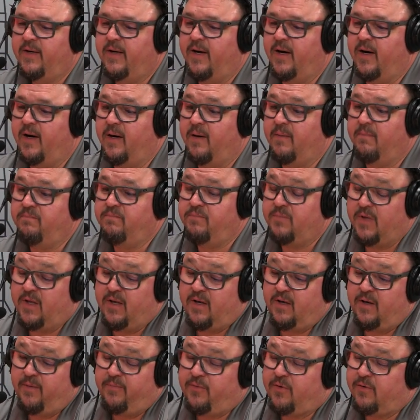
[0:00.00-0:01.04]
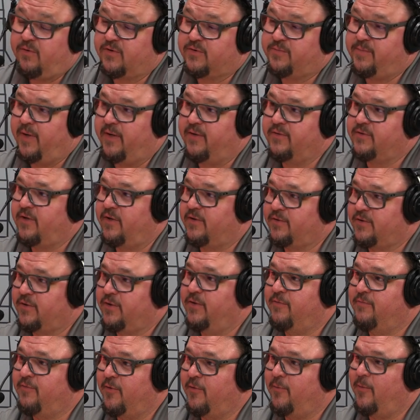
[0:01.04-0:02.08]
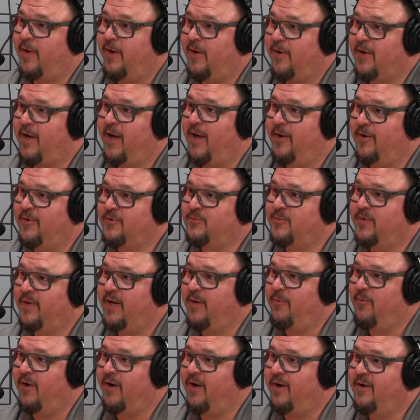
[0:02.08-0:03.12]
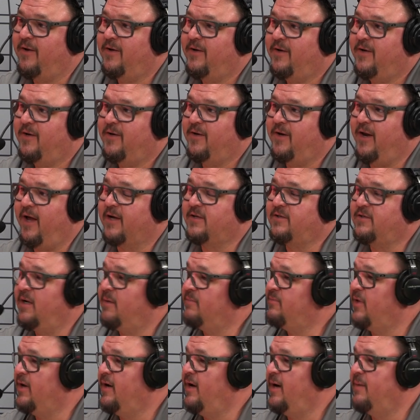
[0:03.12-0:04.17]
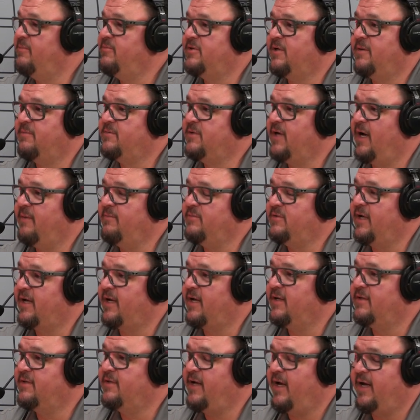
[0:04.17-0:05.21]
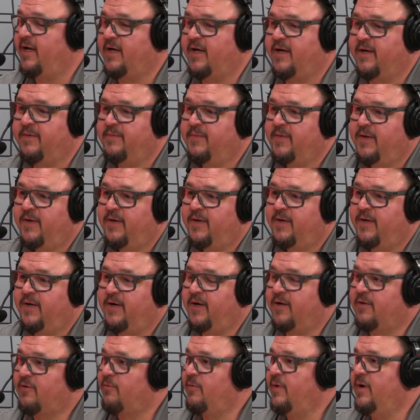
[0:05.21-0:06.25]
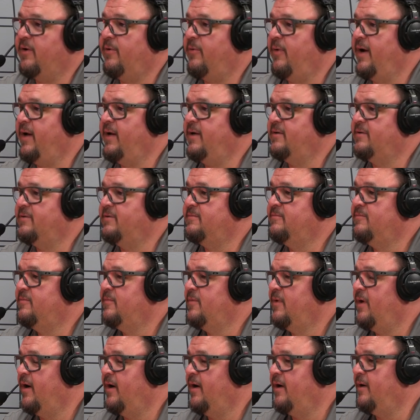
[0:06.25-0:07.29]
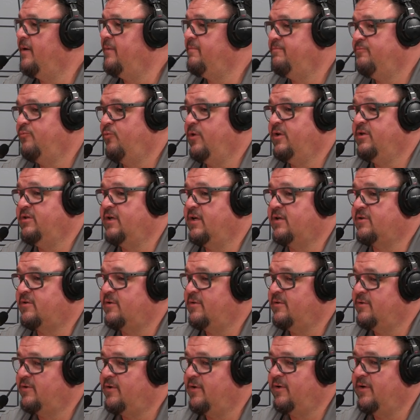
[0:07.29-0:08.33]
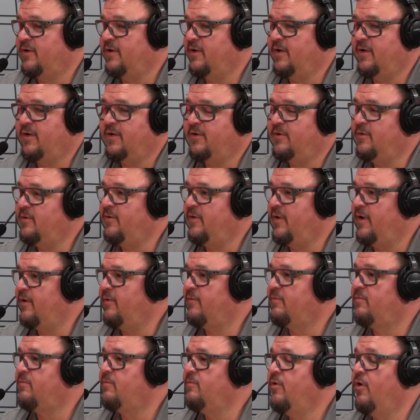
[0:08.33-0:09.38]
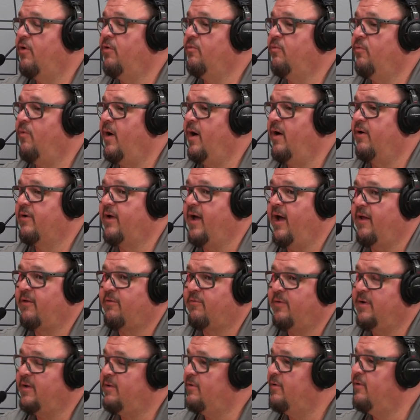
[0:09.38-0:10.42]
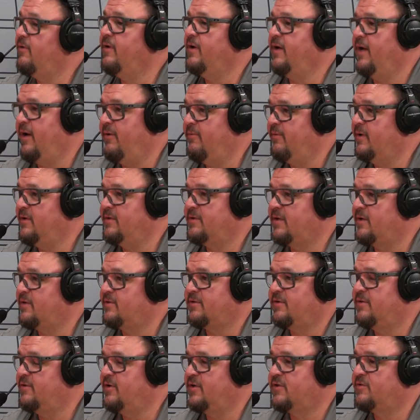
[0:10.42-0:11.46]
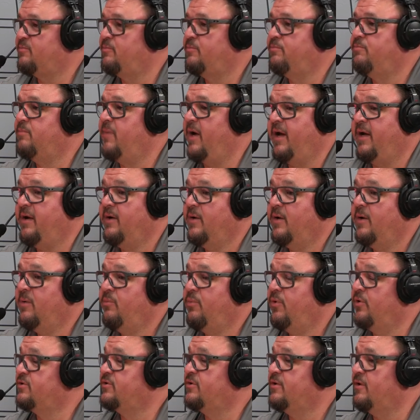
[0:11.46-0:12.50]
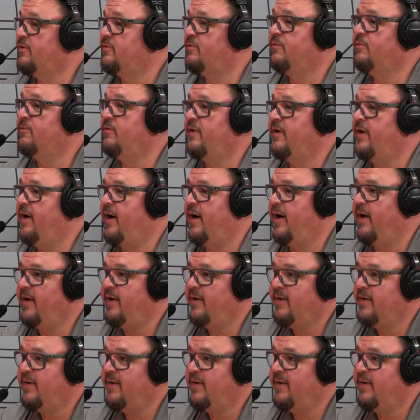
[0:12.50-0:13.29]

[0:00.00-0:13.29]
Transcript: Um, the elliptical expander is also good for the wildcatters when they want to neck something up. Sometimes they can take a, a three oh eight and, uh, Winchester and turn it into their own Wildcat three thirty-eight Winchester just by pushing it through the die.